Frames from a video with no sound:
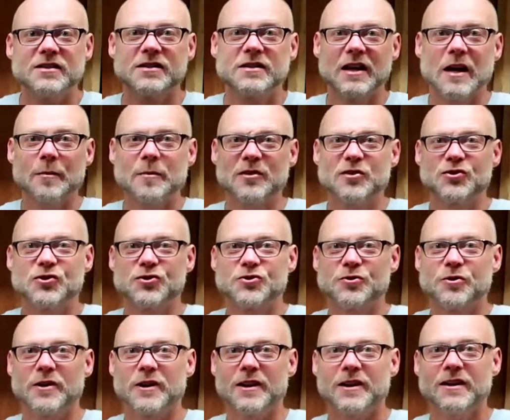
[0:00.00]

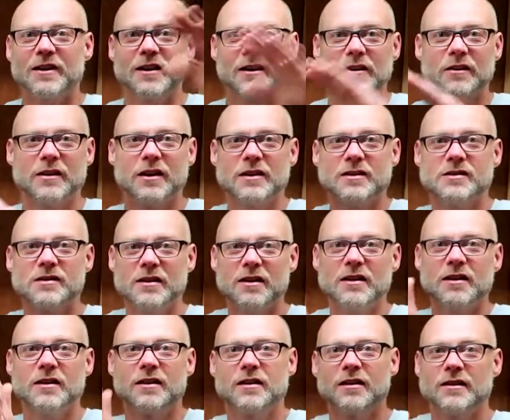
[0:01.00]
demonstrate how that's
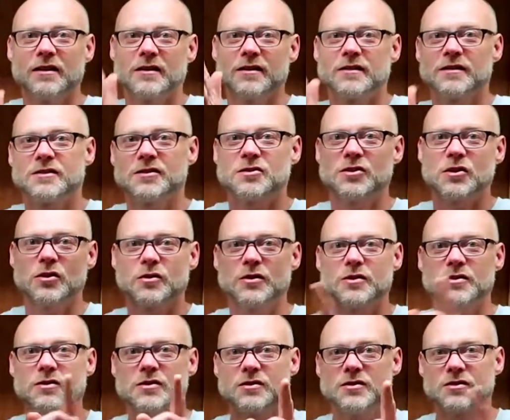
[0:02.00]
done. So
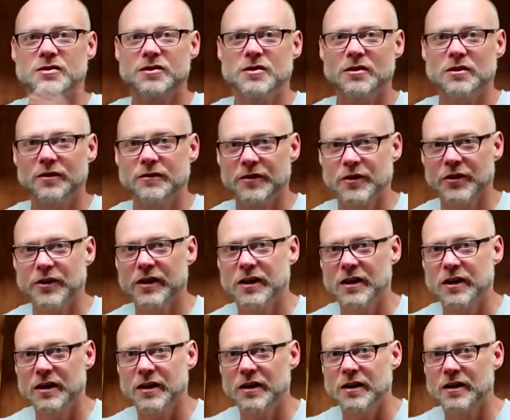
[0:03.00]
this is still
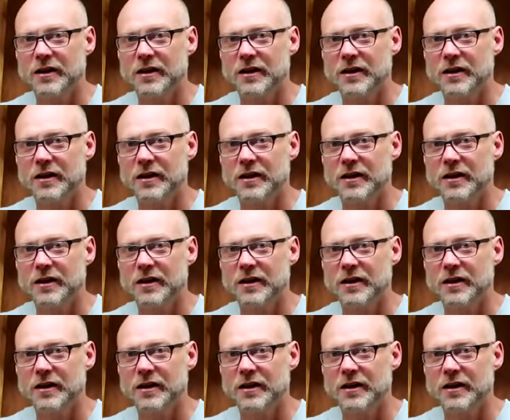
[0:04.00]
very